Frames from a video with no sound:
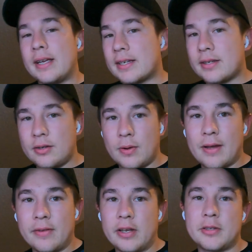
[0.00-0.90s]
Yes, I do
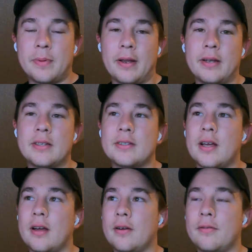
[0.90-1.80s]
have the experience
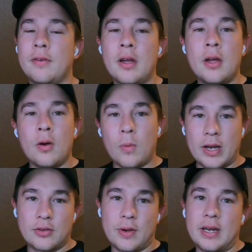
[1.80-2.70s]
of
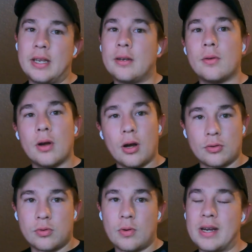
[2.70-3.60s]
weight training,
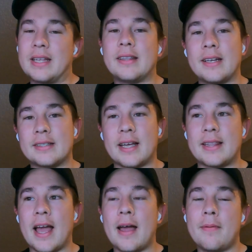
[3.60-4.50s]
ultra running, things
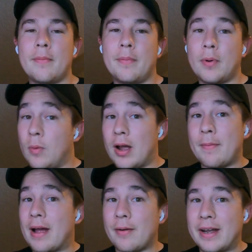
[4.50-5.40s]
like that. But where
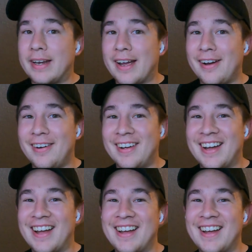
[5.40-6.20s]
I'm at right now